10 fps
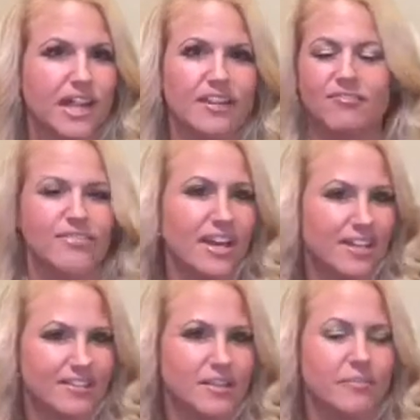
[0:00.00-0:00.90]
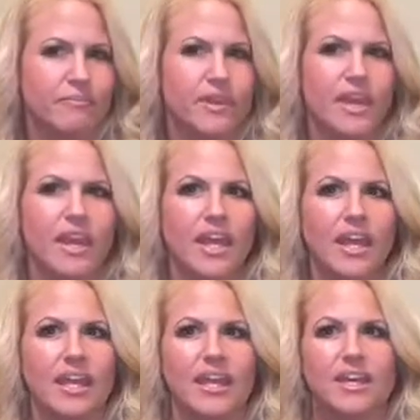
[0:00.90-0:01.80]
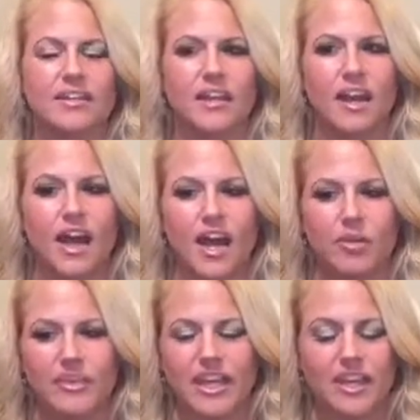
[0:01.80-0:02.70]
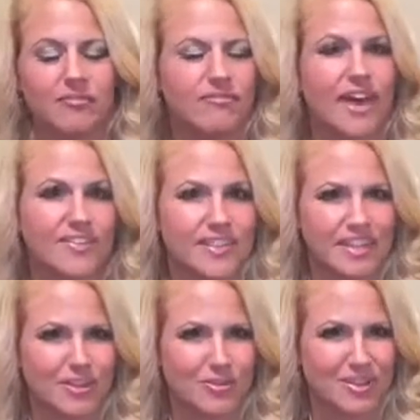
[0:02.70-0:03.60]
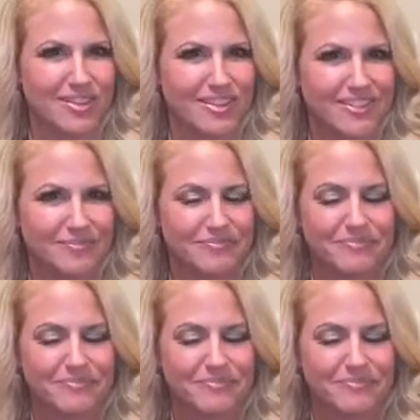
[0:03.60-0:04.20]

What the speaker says: that I could find. And I became fascinated with it.